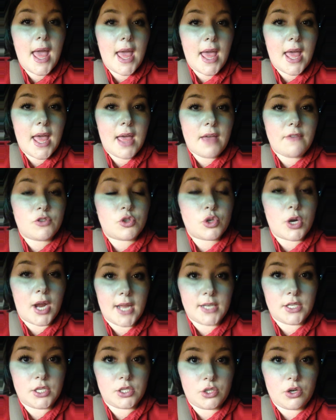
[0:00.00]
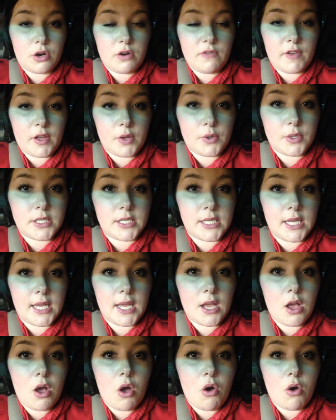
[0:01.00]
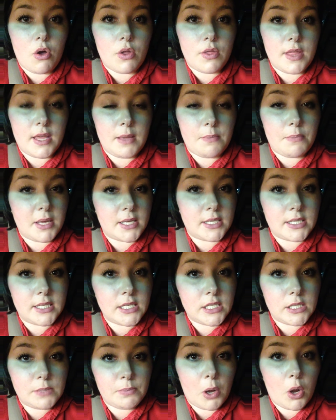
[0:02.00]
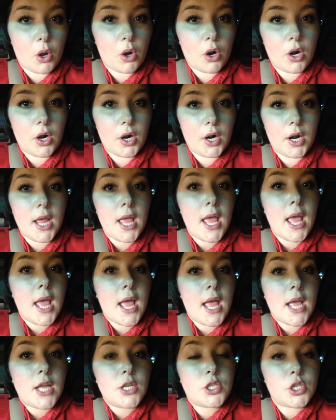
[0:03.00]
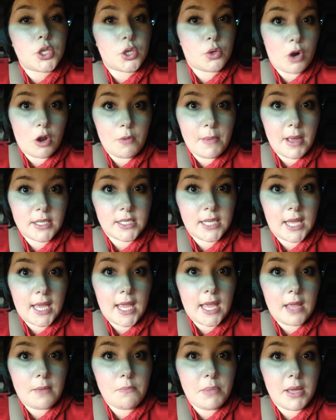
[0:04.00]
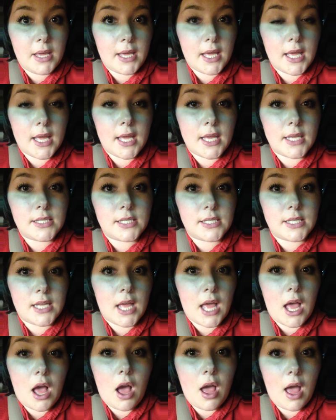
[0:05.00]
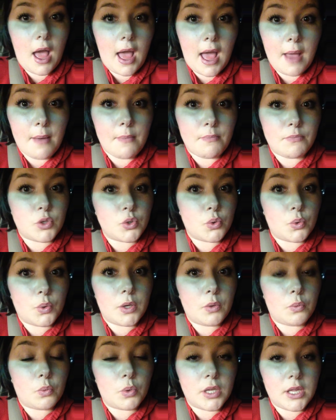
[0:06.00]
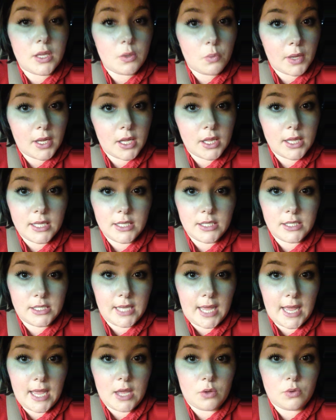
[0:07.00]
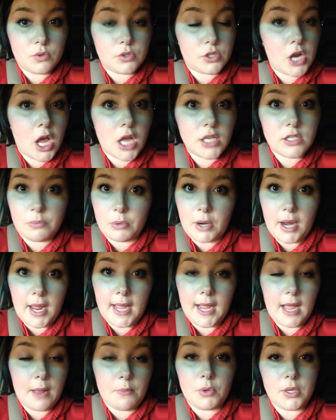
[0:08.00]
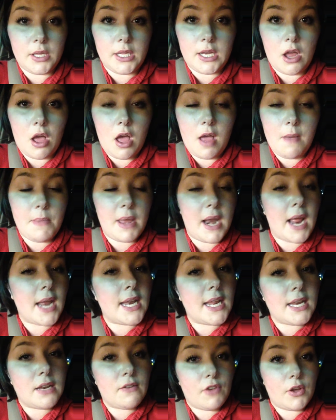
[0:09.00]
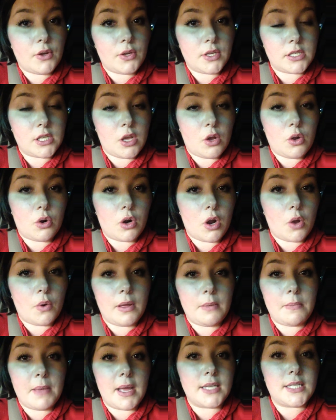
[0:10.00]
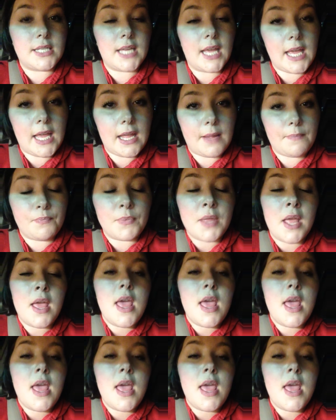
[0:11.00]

have tried to start focusing on the business part to grow my team because I'm doing really well in sales, not to brag, I'm really not, but I need to focus on growing my team.